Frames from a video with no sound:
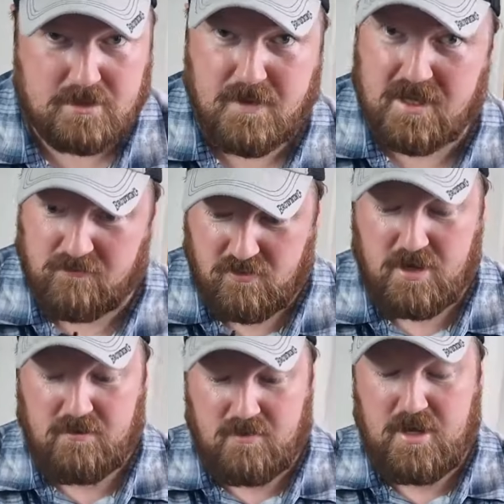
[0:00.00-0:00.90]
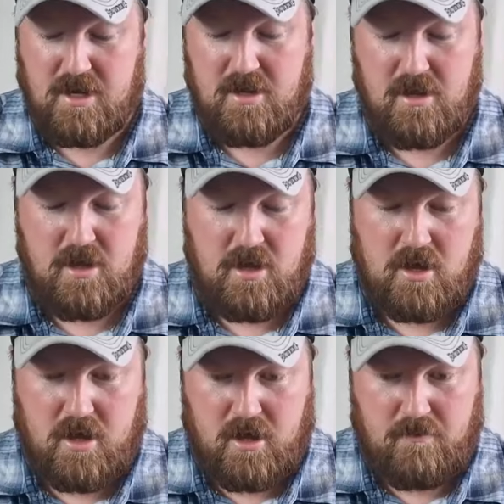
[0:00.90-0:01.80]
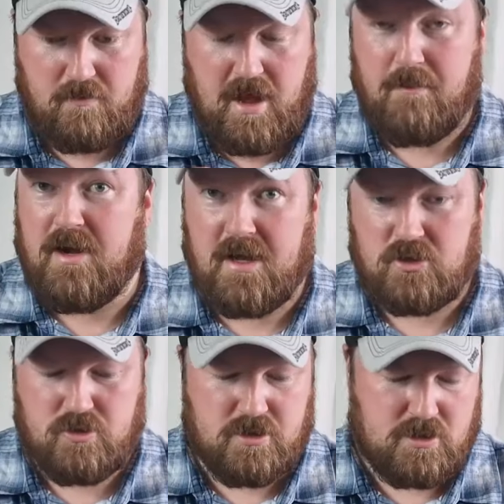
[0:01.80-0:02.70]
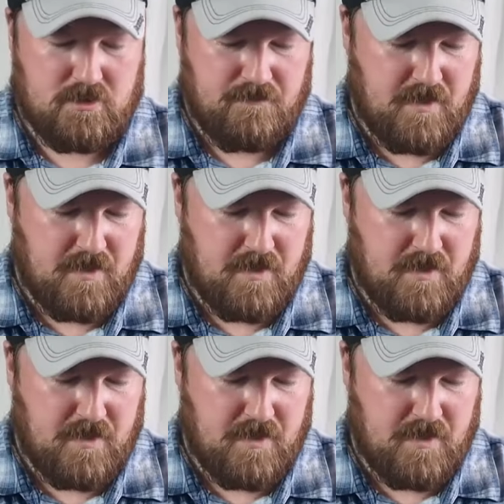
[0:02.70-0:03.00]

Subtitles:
make it really ambidextrous,